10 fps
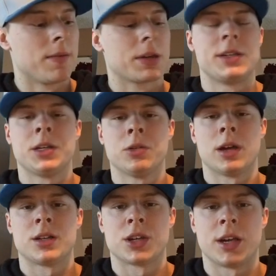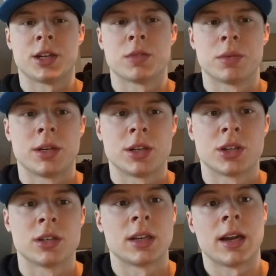continual education
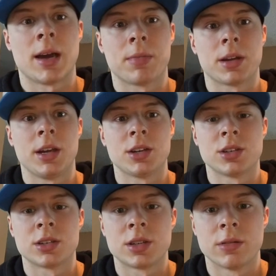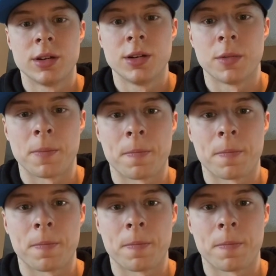petitions and applications to renew.